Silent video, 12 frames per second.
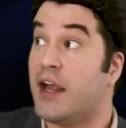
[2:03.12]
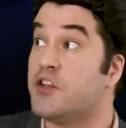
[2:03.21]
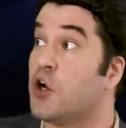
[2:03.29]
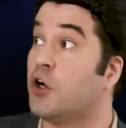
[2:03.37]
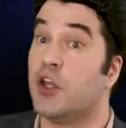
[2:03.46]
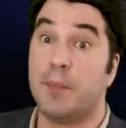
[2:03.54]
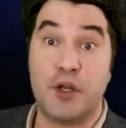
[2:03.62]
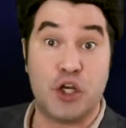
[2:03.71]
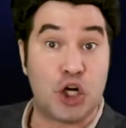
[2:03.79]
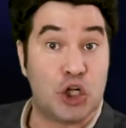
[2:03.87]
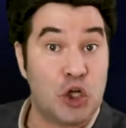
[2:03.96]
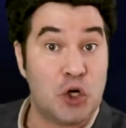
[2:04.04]
and turned them
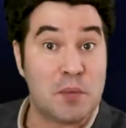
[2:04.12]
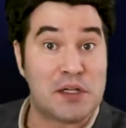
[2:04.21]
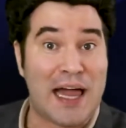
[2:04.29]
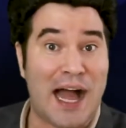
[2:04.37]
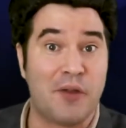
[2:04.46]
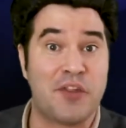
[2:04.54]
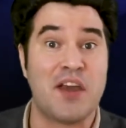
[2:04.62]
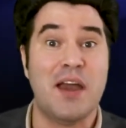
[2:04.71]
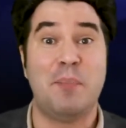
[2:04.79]
into gloom clouds